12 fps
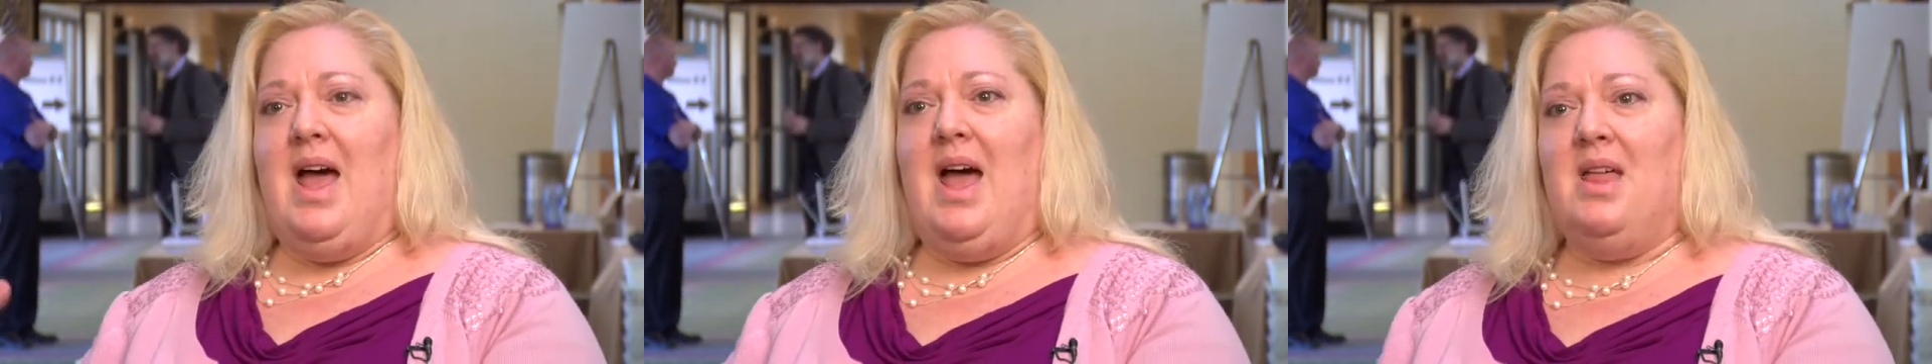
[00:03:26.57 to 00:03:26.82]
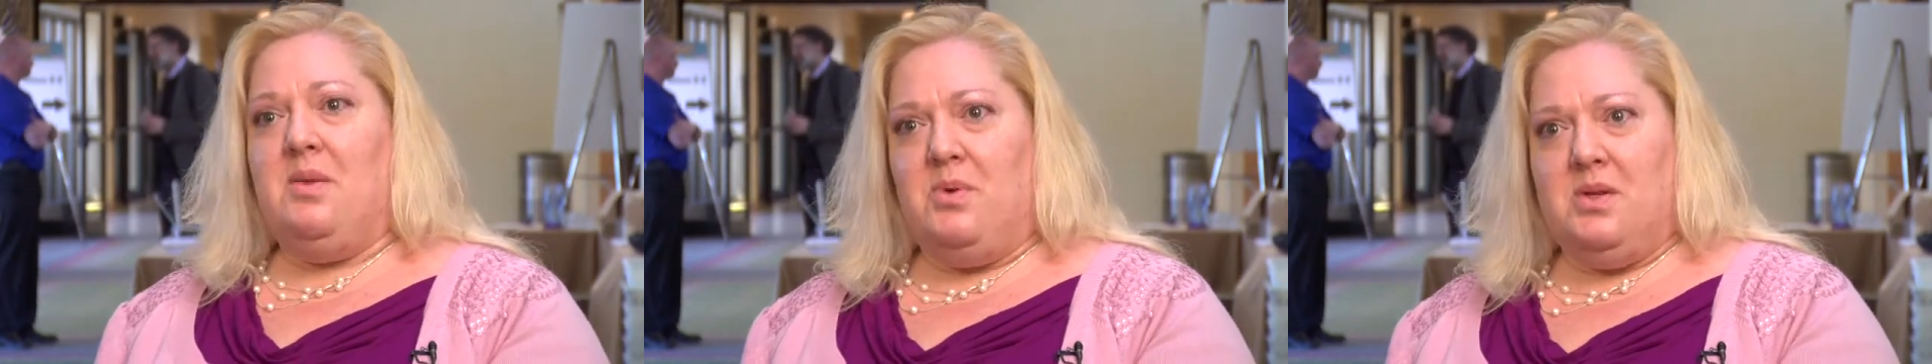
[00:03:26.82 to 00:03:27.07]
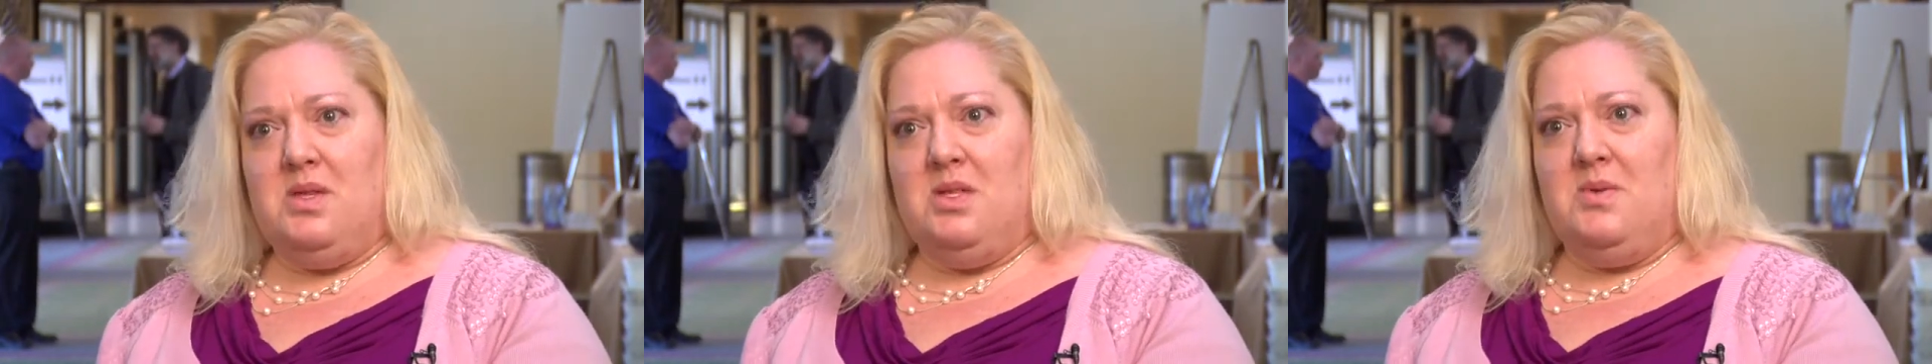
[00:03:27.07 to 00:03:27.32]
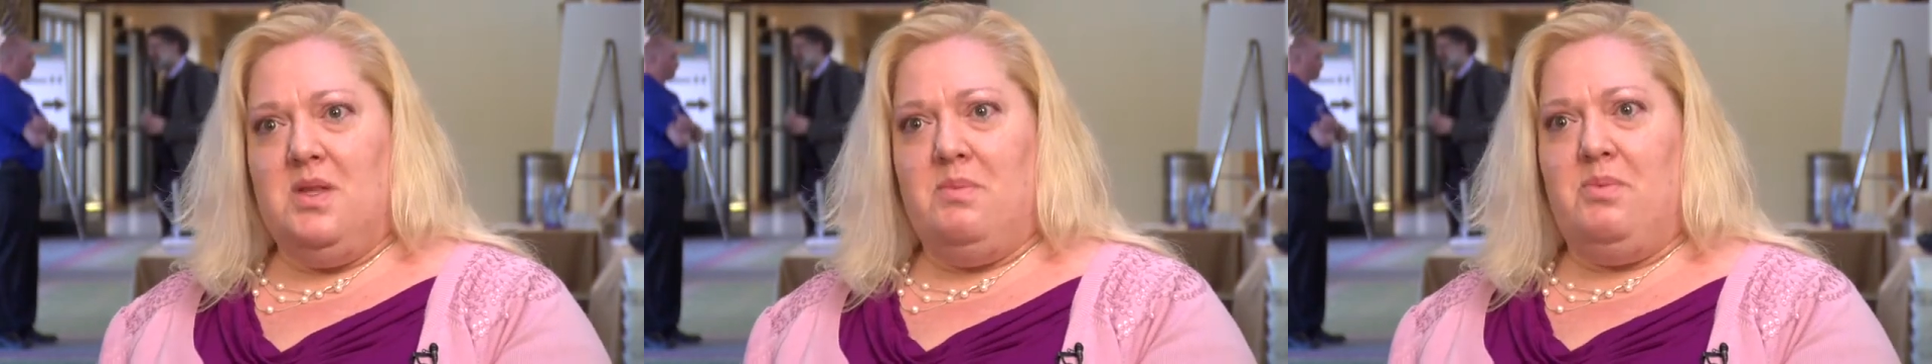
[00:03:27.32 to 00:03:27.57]
and the person
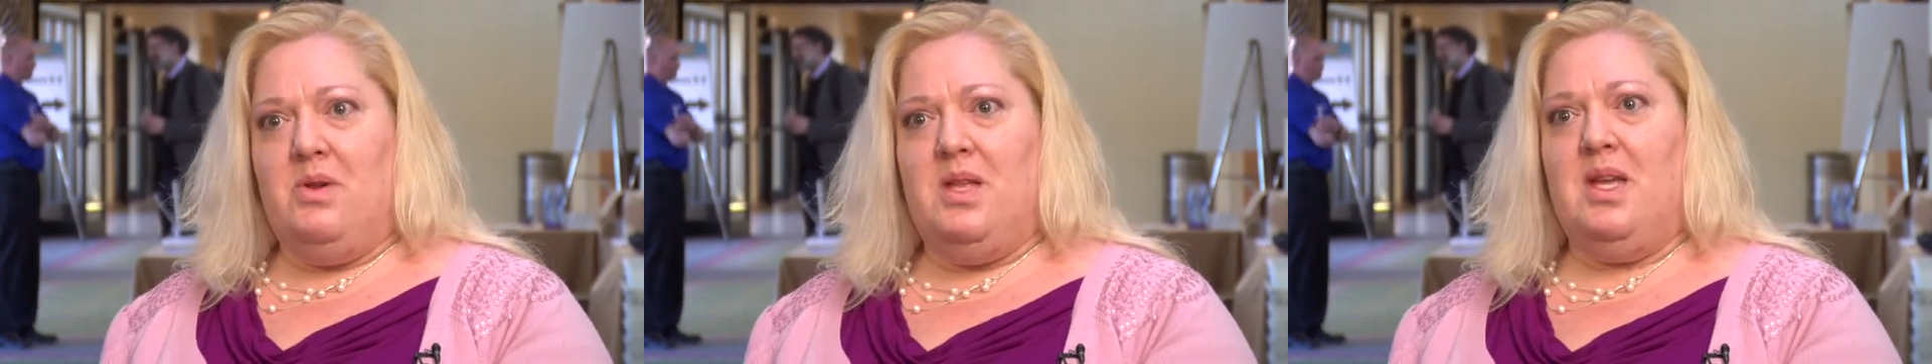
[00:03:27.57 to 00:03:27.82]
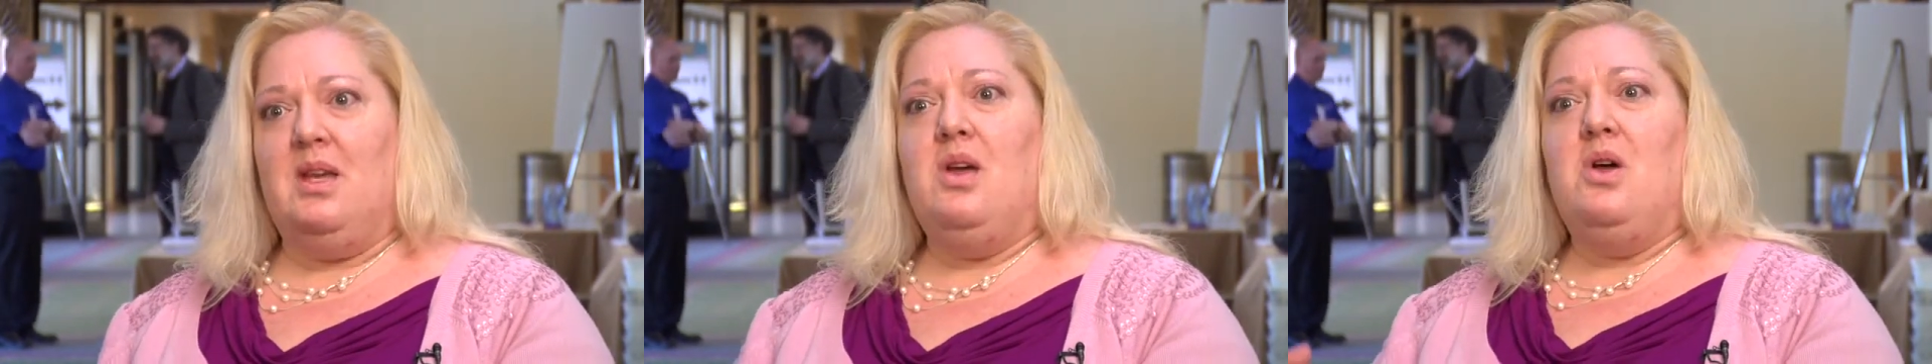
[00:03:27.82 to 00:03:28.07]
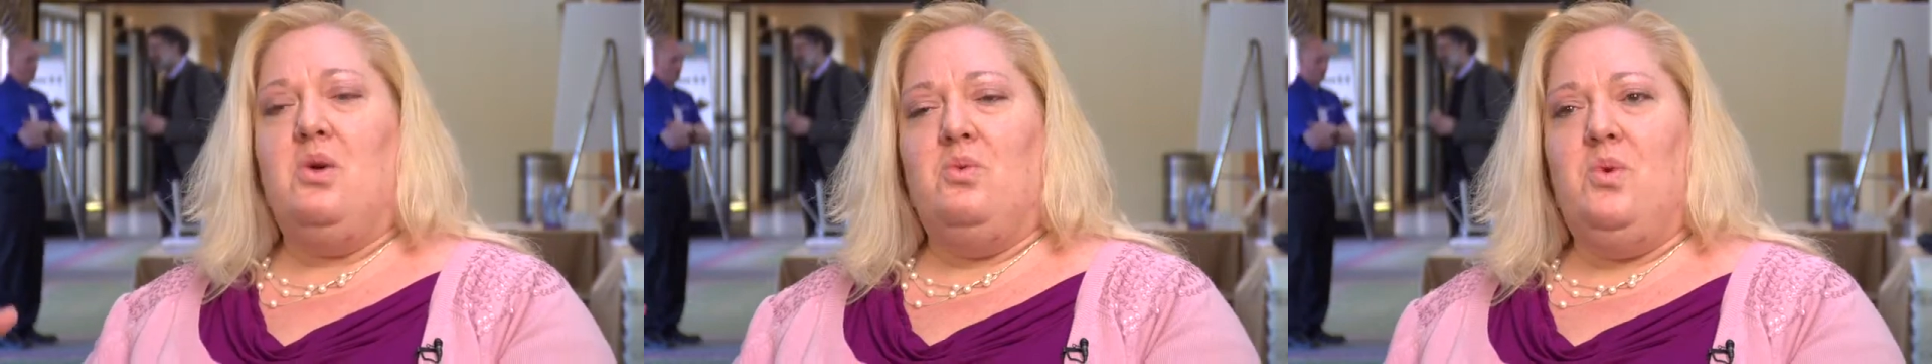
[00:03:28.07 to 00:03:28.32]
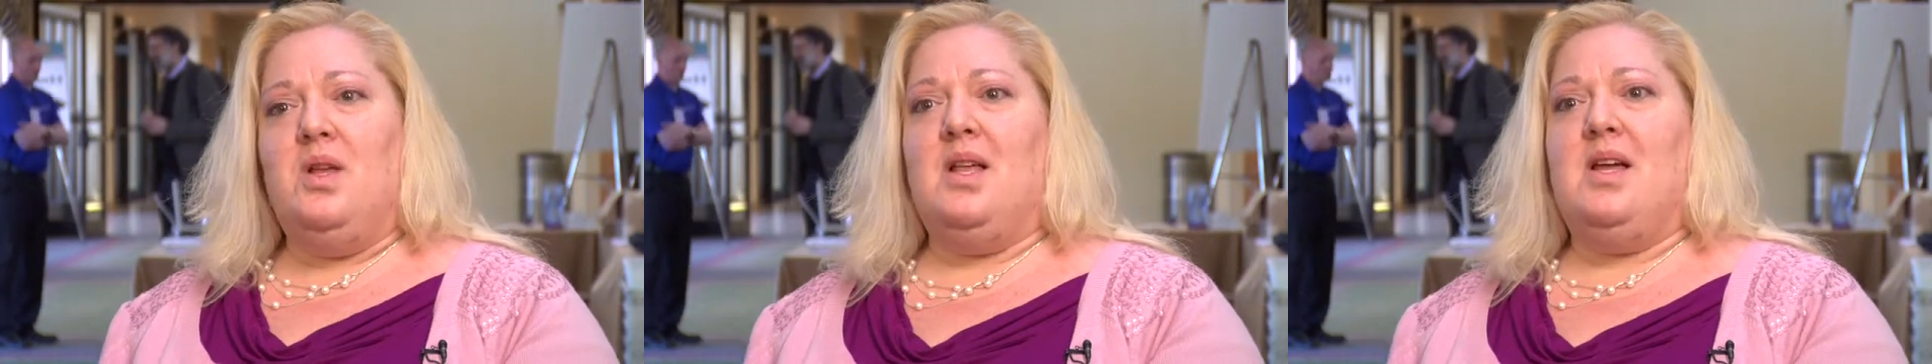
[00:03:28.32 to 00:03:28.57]
doing the bullying,
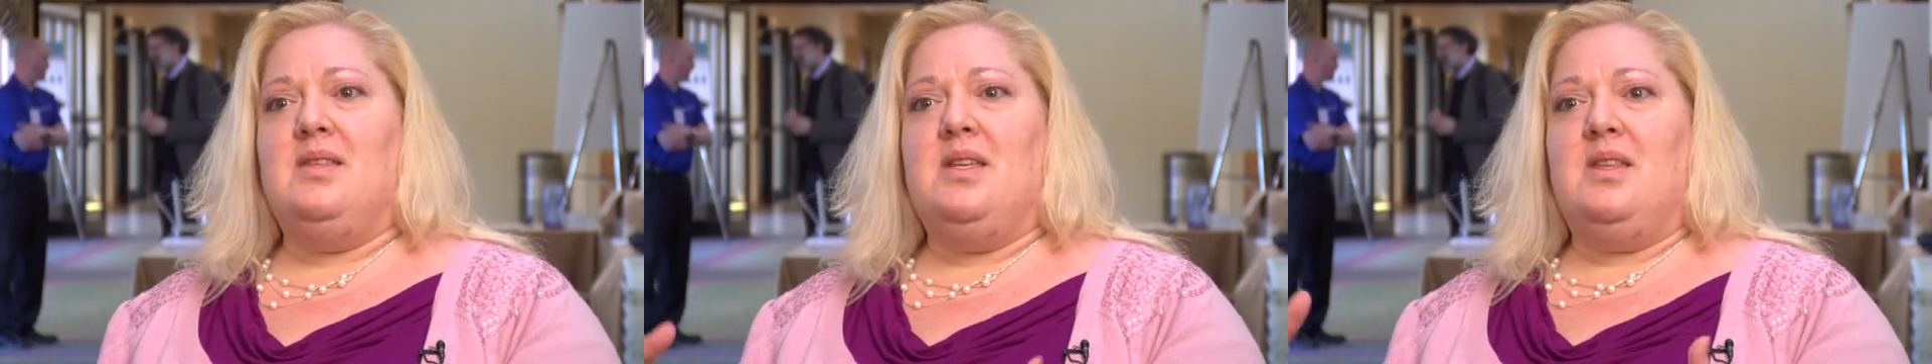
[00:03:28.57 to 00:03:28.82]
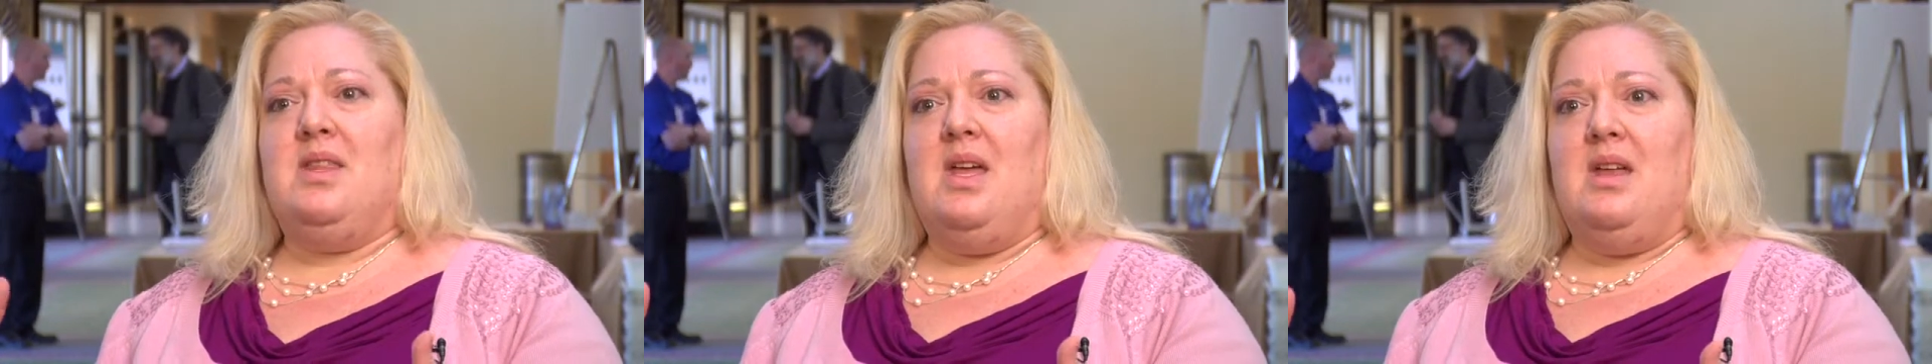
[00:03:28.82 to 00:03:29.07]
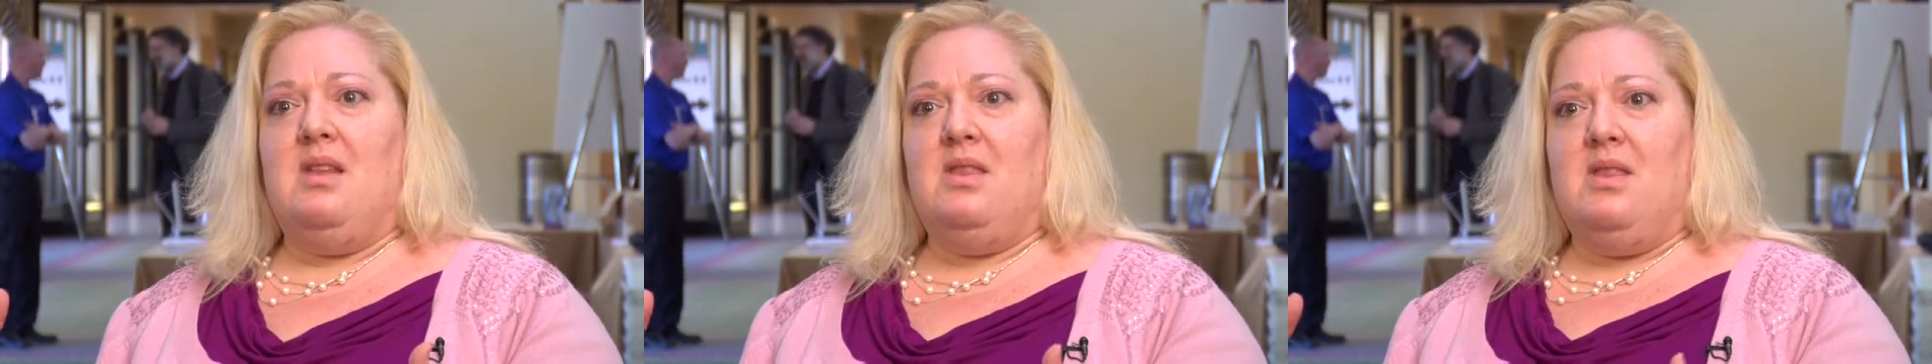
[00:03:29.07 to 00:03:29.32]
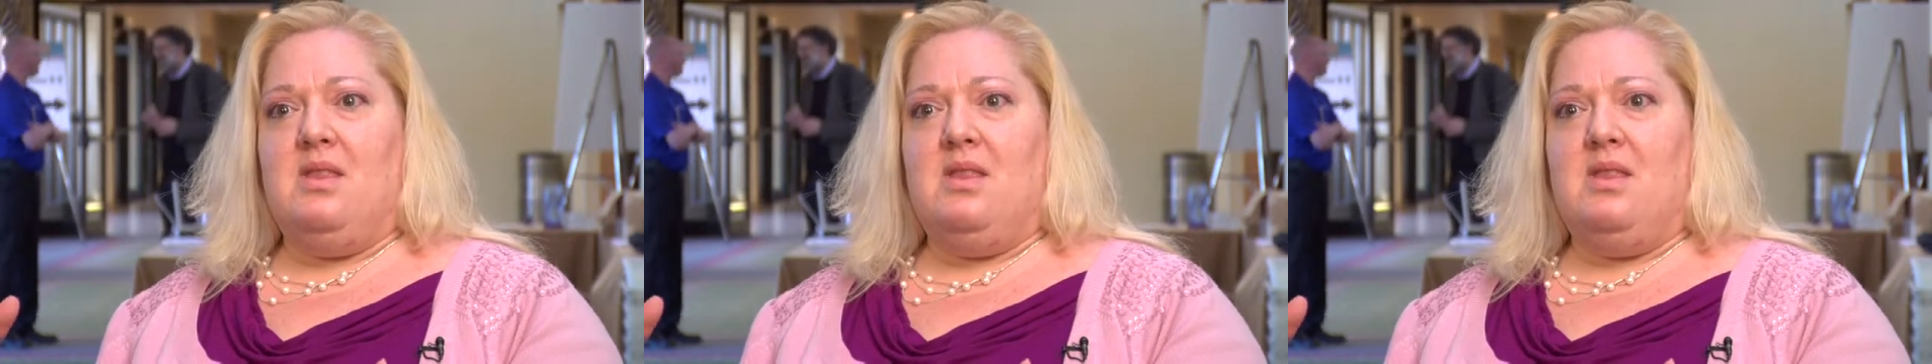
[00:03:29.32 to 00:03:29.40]
realizing that